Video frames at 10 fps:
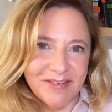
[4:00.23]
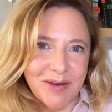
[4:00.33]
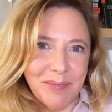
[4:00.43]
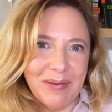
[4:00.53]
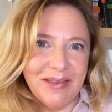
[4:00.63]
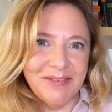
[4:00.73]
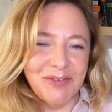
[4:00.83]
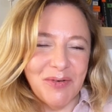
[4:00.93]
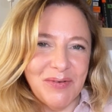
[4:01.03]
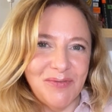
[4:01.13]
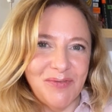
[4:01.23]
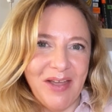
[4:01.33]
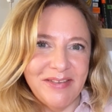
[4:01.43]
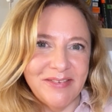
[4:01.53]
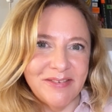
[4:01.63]
tip is to
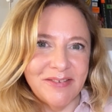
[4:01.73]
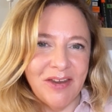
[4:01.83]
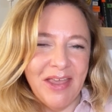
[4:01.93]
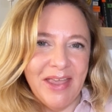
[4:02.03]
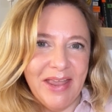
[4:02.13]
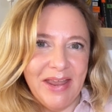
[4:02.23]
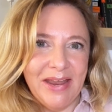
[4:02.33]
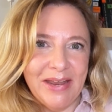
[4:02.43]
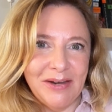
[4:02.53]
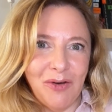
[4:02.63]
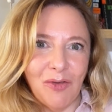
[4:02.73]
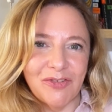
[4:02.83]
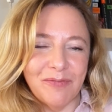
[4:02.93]
invest in lots